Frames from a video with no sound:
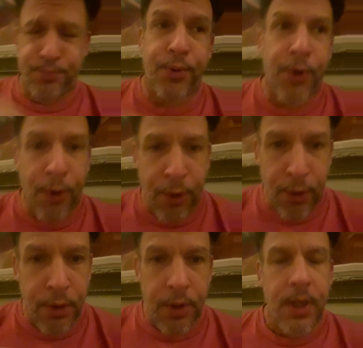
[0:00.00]

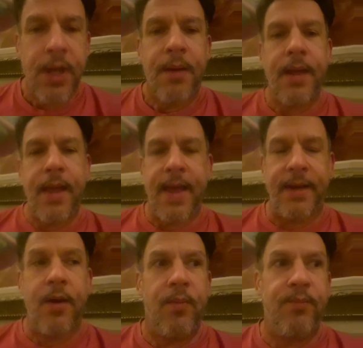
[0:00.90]
pearl
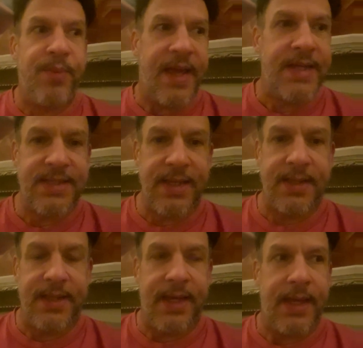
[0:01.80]
and
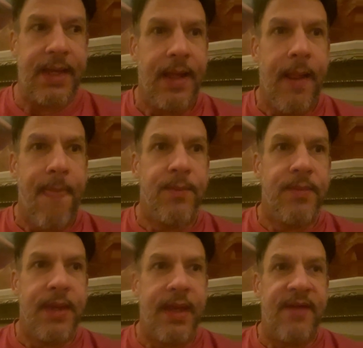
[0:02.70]
basically
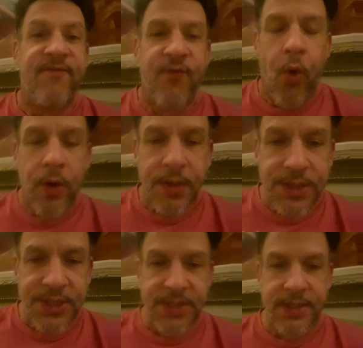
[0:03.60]

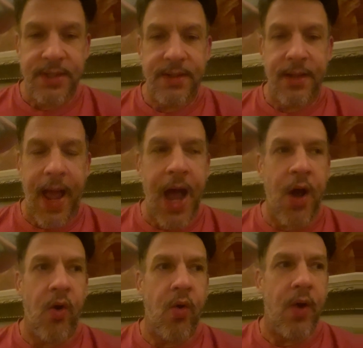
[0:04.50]
enforced
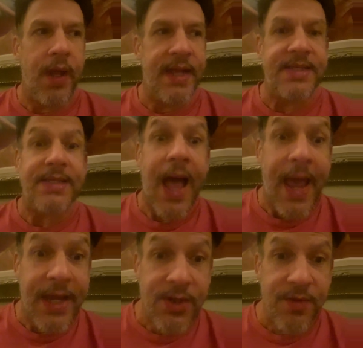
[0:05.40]
how
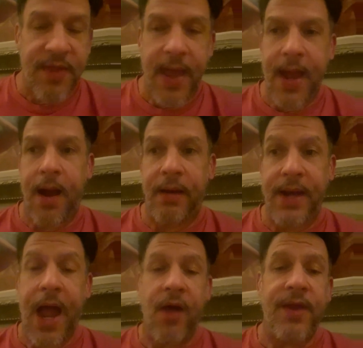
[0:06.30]
entitled they are
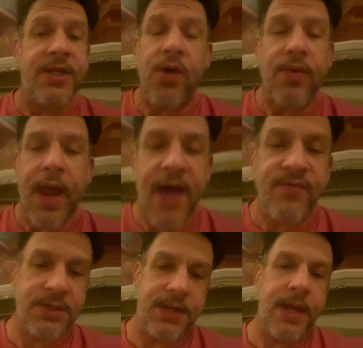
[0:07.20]
and how they don't
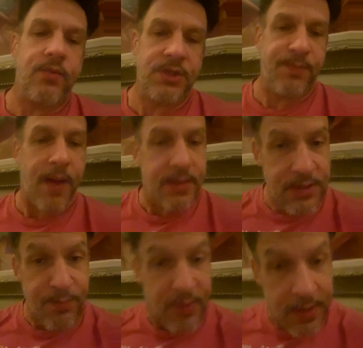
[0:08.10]
have to take
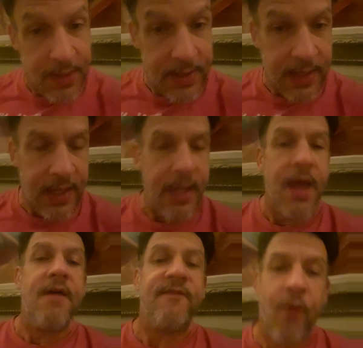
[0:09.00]
responsibility
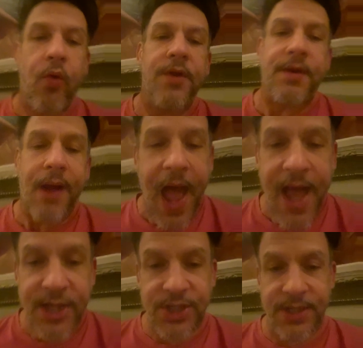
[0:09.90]
for their
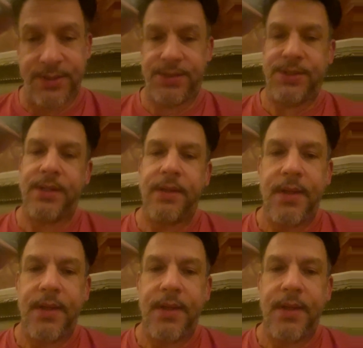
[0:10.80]
actions.